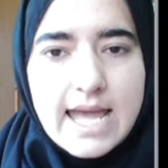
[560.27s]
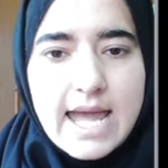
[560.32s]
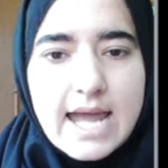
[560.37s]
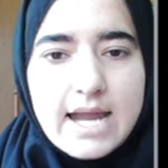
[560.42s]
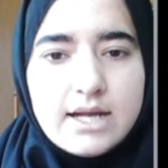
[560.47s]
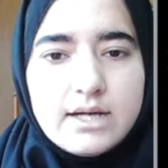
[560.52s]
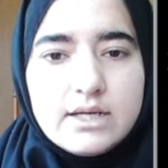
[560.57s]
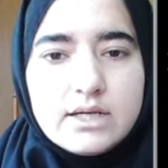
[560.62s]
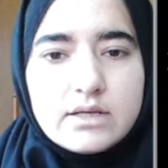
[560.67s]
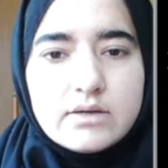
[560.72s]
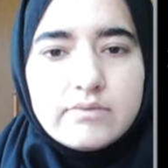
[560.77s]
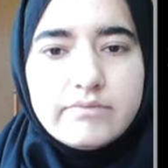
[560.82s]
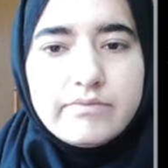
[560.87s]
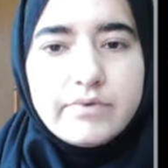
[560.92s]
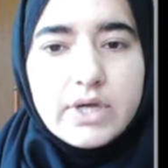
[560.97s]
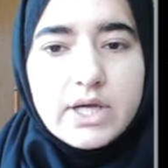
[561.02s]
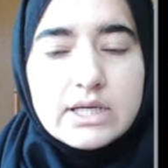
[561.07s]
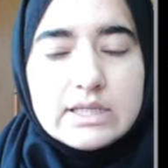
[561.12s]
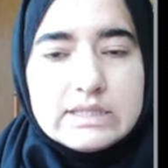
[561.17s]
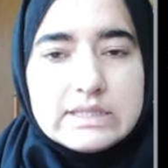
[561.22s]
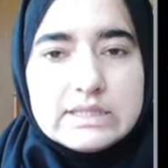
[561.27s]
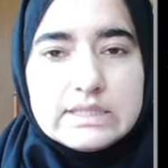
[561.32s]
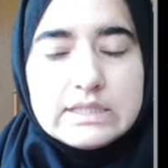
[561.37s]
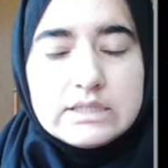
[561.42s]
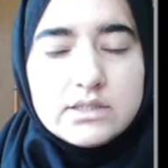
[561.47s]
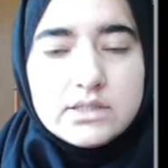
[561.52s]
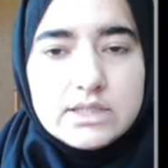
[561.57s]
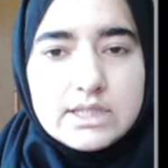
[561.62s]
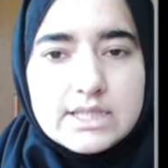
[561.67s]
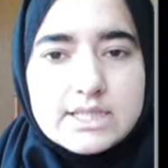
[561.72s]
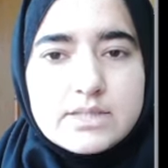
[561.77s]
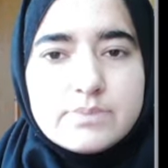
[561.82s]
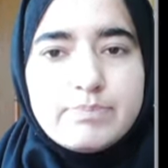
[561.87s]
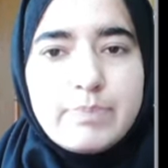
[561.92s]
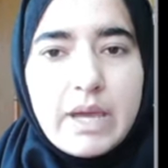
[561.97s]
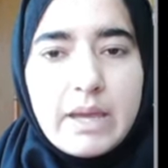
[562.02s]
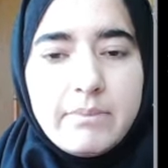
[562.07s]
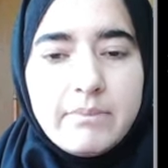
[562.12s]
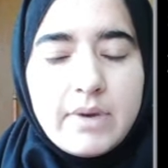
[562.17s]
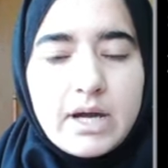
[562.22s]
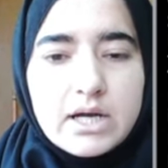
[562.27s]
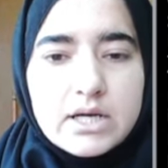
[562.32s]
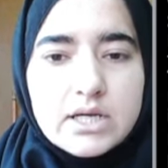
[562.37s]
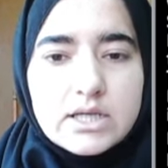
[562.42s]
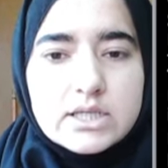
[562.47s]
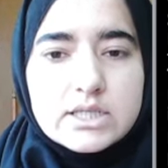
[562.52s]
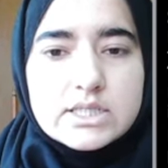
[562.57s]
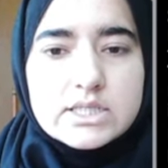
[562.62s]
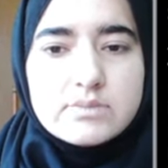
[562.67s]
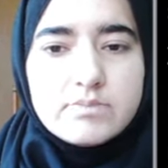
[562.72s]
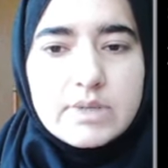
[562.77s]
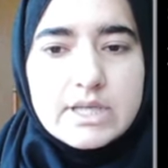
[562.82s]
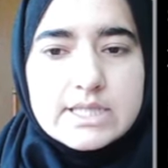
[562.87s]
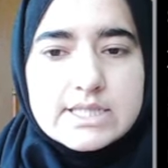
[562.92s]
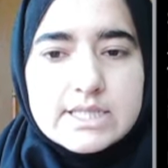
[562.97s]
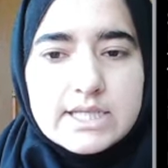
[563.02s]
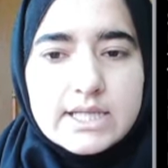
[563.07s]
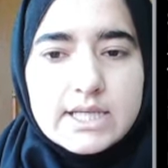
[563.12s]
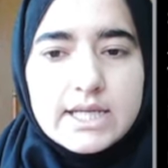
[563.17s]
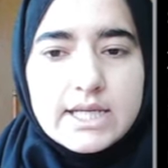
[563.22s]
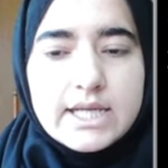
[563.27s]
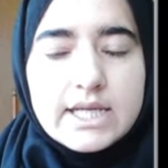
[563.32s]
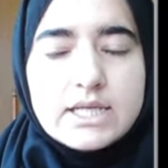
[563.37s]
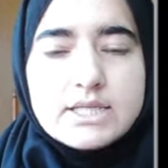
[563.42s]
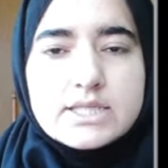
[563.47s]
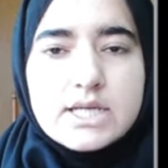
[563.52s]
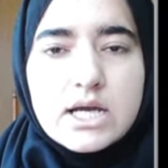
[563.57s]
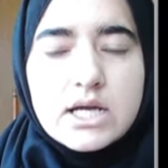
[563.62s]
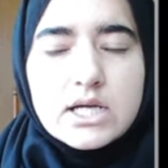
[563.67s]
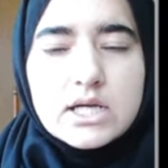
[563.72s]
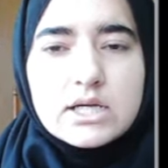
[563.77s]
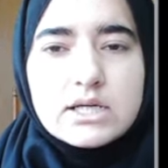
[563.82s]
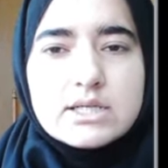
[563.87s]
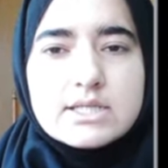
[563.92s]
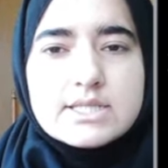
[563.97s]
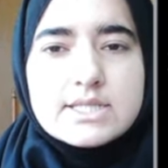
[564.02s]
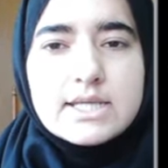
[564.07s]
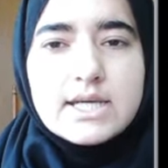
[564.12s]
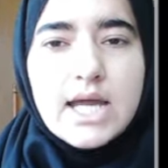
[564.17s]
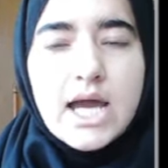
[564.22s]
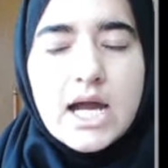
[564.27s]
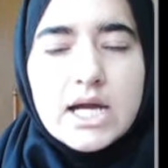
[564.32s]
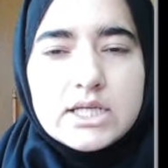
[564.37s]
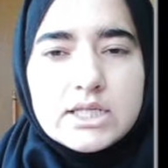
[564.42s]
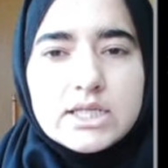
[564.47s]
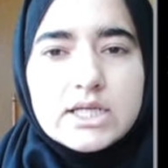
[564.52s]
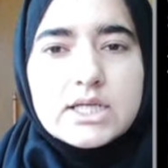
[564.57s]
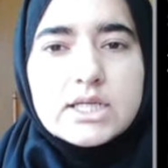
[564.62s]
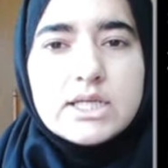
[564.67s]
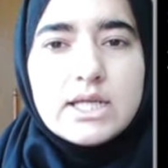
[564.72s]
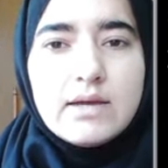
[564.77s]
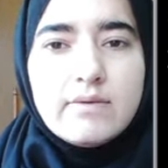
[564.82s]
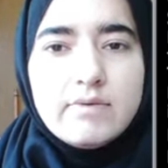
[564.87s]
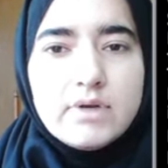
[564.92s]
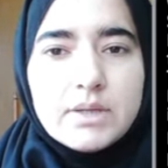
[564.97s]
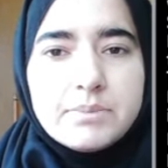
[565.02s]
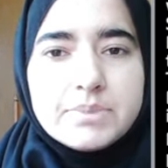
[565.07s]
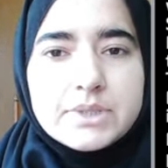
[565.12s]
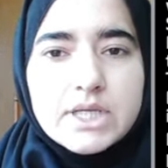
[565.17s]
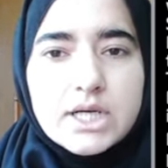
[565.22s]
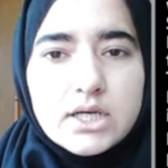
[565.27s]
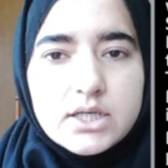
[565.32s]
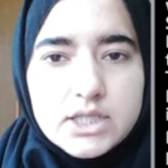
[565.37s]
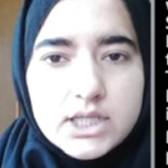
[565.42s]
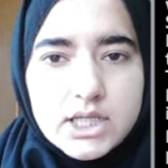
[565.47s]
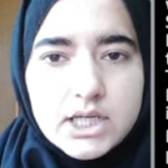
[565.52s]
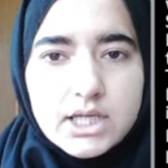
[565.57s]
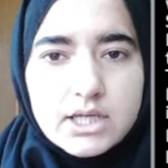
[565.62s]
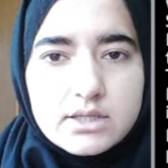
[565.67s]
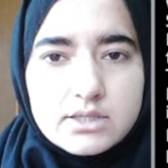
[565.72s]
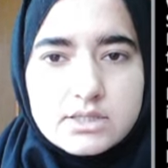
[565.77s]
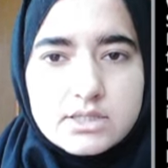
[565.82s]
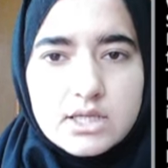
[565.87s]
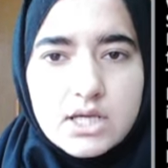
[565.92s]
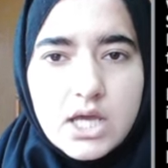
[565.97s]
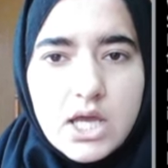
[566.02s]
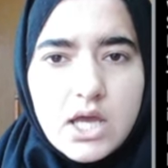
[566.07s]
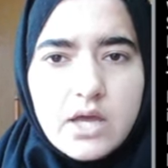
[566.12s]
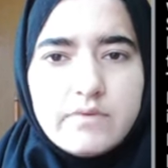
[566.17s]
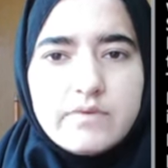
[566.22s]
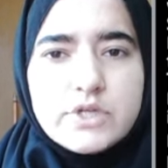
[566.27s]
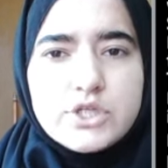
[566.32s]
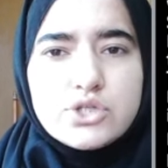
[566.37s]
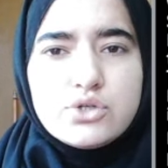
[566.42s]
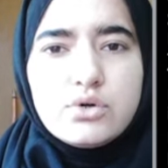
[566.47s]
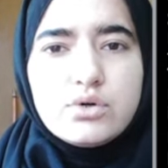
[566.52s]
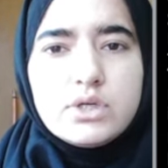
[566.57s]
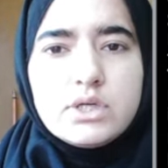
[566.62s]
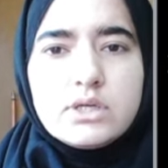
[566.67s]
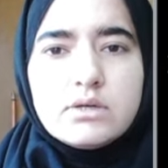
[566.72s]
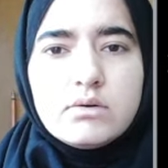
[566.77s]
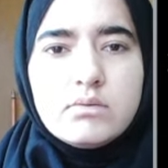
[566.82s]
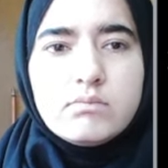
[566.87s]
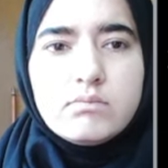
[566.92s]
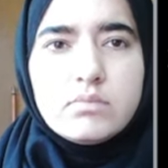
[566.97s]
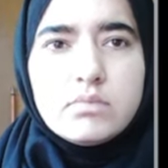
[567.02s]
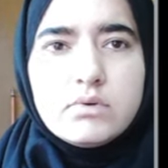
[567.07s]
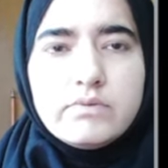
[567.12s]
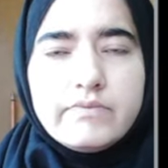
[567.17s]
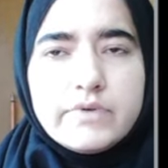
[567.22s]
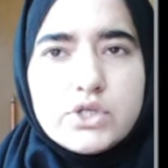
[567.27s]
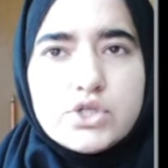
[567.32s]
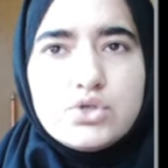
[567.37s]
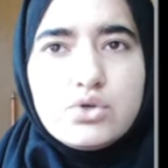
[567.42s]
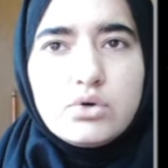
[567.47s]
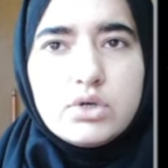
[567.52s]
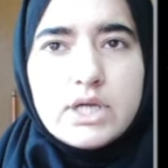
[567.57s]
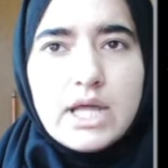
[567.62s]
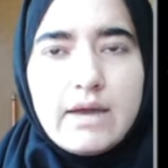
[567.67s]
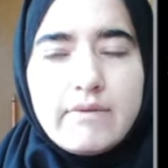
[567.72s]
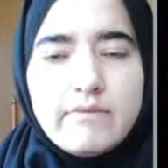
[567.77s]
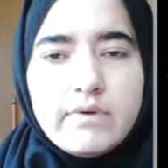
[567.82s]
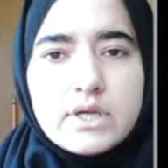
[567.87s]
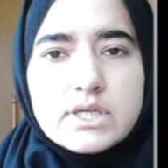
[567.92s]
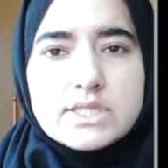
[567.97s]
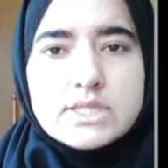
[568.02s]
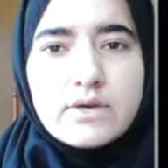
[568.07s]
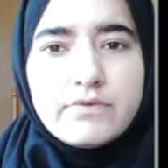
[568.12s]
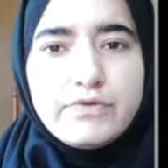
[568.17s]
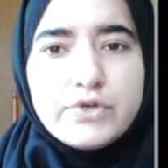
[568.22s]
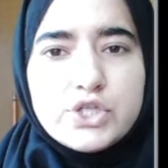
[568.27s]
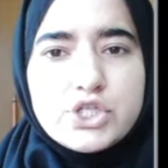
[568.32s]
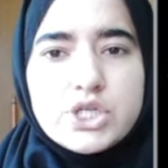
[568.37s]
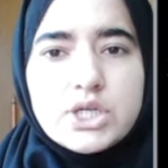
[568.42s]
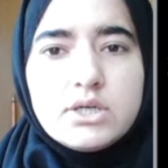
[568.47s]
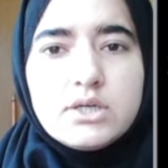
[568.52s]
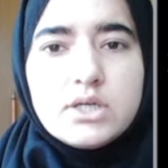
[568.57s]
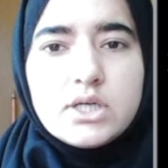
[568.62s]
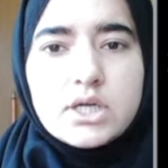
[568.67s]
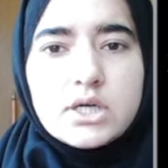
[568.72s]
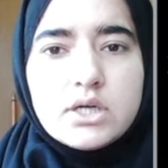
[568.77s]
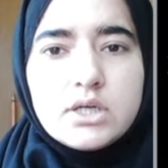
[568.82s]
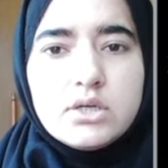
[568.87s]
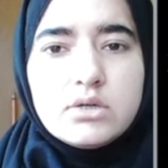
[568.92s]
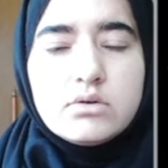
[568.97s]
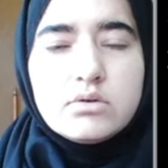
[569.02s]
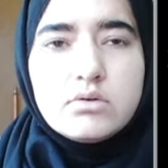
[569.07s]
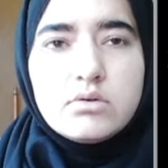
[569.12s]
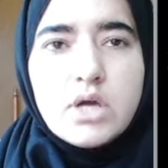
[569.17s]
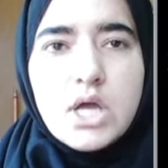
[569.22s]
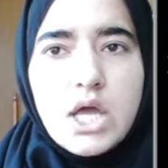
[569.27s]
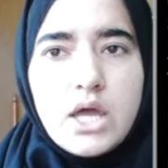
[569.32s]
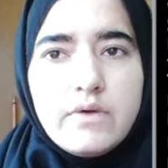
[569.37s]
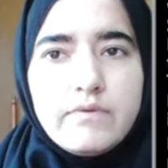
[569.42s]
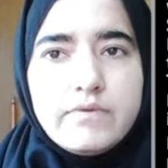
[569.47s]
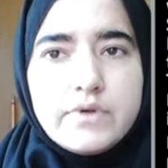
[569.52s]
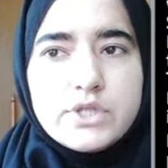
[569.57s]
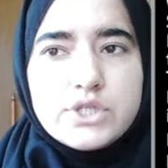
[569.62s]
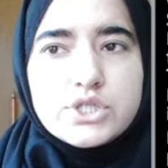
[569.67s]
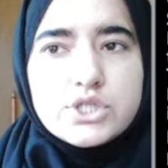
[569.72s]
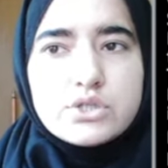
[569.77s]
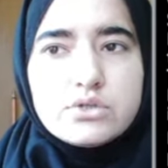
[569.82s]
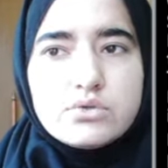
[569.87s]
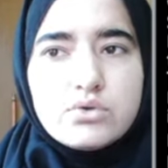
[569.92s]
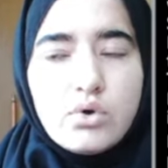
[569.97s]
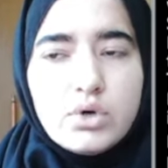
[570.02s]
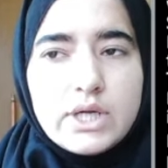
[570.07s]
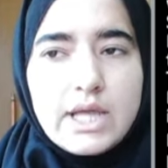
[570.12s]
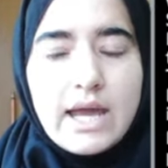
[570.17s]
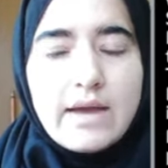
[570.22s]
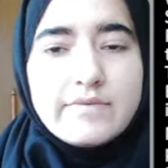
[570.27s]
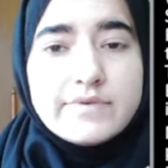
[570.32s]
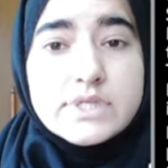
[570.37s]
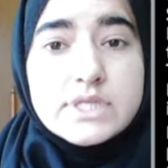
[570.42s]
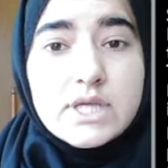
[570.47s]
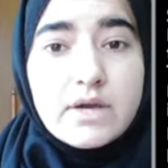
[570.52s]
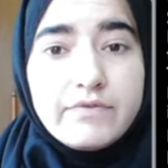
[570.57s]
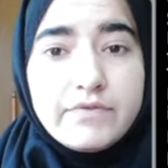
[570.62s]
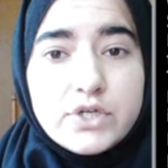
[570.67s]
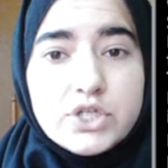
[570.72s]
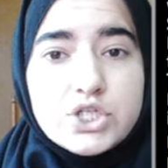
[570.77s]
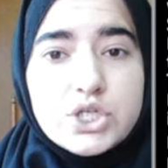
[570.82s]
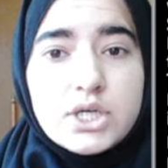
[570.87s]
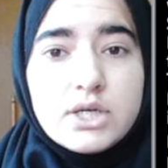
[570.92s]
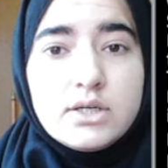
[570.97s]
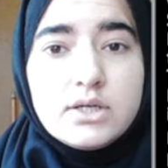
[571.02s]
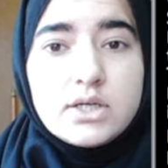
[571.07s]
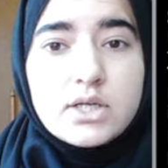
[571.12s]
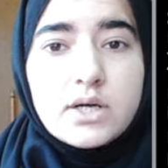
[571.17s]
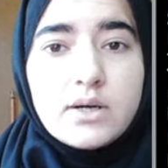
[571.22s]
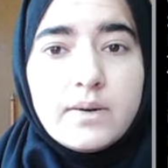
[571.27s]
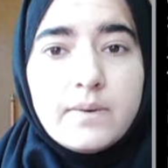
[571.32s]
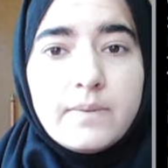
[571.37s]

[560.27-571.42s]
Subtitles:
And where this PEM occurs, basically it occurs in underdeveloped countries, which don't have sufficient which don't have sufficient